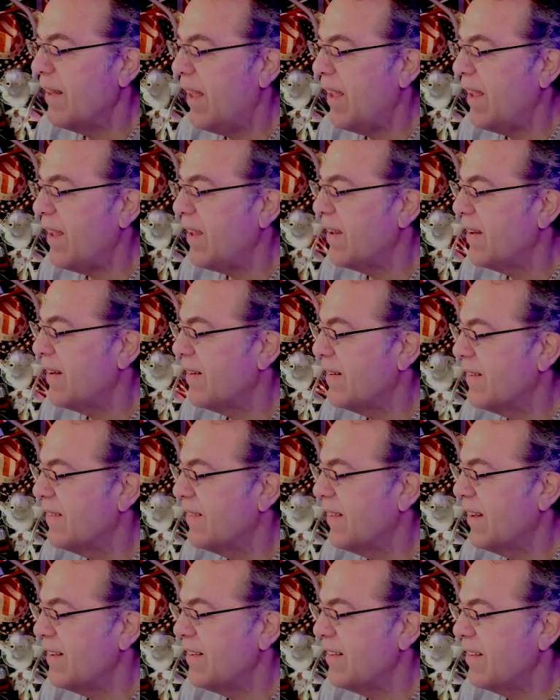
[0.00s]
hey,
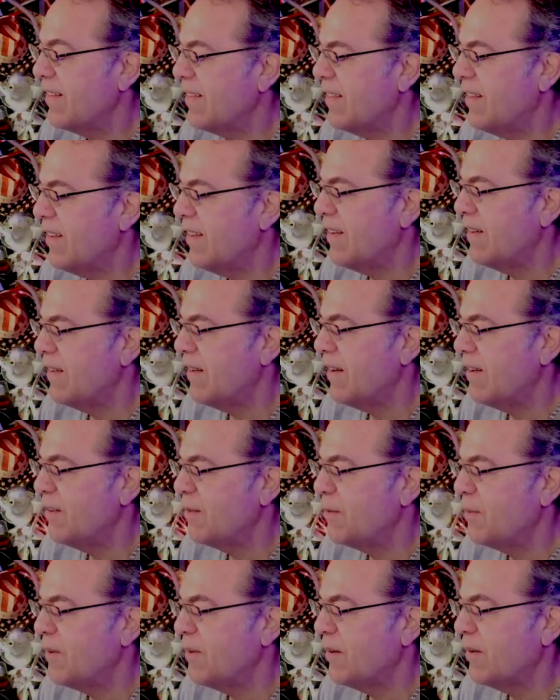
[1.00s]
let the
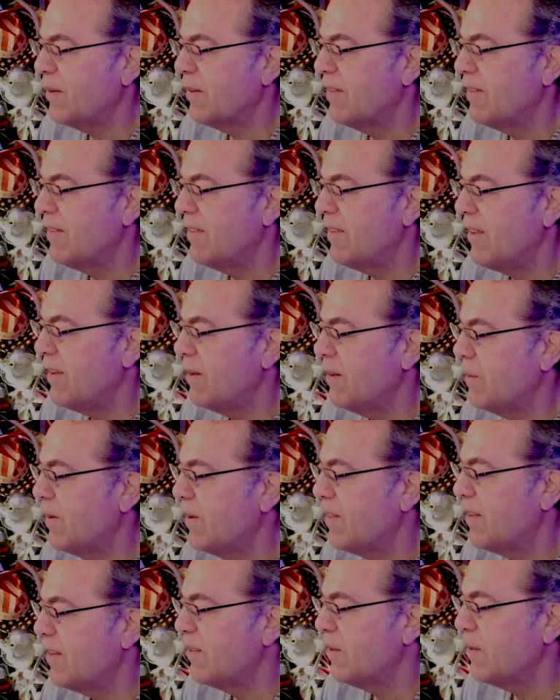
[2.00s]
Israel deal
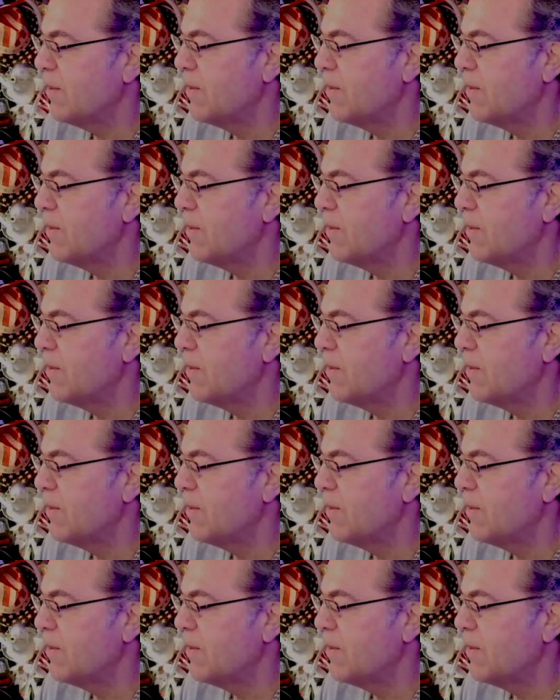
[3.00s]
with its